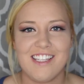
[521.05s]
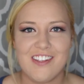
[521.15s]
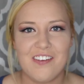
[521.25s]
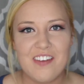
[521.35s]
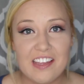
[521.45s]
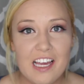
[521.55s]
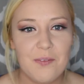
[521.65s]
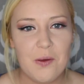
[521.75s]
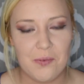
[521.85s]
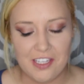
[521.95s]
so I finally
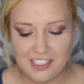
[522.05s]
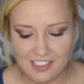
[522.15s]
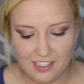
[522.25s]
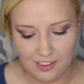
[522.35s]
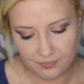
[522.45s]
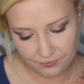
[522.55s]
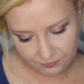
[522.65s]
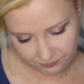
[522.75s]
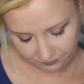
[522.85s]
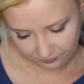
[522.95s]
got my wings done.
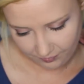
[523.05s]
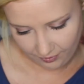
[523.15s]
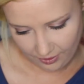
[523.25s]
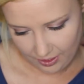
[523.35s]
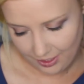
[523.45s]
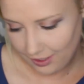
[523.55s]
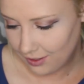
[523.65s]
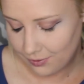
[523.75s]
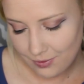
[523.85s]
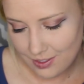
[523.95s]
You
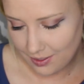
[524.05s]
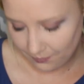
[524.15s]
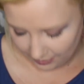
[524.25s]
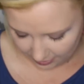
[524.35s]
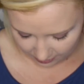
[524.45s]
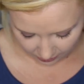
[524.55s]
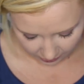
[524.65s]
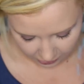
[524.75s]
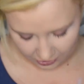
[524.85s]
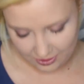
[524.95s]
know, some days you
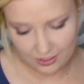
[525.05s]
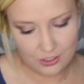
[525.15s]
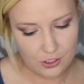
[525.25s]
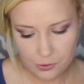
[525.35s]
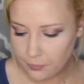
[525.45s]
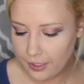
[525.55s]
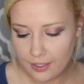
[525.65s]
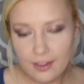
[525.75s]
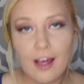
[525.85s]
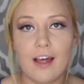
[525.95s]
can just do it
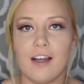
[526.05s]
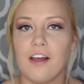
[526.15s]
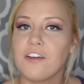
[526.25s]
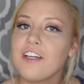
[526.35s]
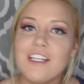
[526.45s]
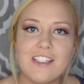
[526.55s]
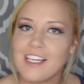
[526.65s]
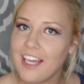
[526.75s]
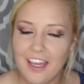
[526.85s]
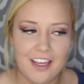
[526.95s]
like that, other days
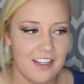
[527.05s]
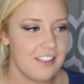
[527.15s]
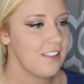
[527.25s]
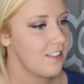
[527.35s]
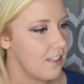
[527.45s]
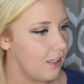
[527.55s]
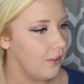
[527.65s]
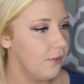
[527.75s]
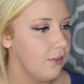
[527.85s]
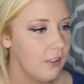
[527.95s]
you can't.
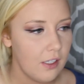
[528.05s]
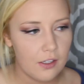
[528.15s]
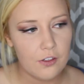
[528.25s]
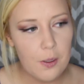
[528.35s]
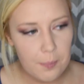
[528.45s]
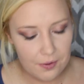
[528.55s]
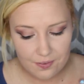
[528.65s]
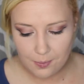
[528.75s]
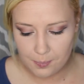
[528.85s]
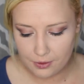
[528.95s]
So, they're not
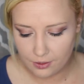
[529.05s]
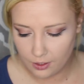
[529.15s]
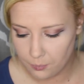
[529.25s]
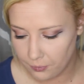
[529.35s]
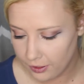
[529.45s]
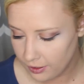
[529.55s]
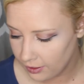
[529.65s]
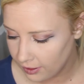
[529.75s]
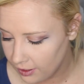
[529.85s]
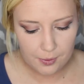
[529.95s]
perfect, but they're gonna work.
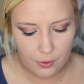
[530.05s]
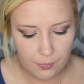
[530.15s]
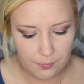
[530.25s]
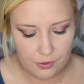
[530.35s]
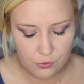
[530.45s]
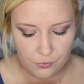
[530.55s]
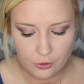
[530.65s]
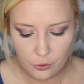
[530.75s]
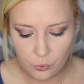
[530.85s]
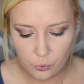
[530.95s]
I'm gonna go in with these
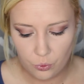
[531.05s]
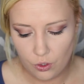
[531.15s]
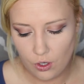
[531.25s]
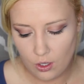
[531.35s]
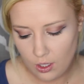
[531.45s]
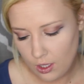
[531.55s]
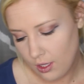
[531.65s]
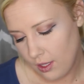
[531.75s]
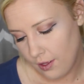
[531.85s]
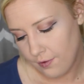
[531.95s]
really cool
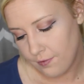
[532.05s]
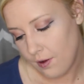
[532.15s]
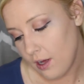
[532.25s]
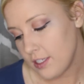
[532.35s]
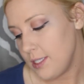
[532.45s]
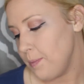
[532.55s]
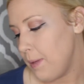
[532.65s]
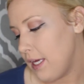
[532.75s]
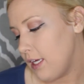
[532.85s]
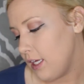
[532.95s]
Fox
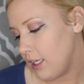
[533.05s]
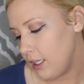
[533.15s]
Mink